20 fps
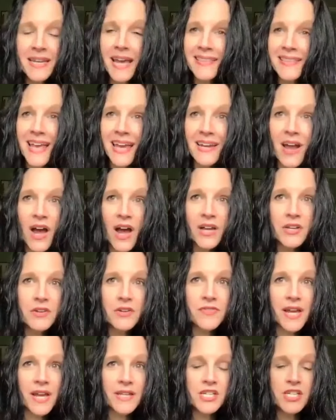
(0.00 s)
at that higher
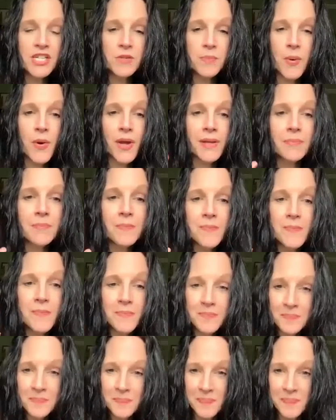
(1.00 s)
vantage that's point. That's what you
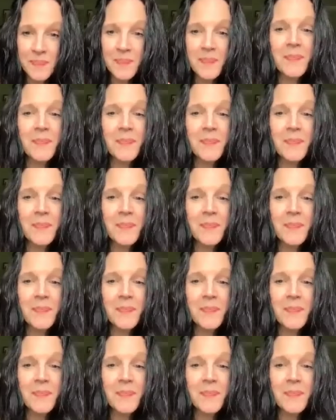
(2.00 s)
teach,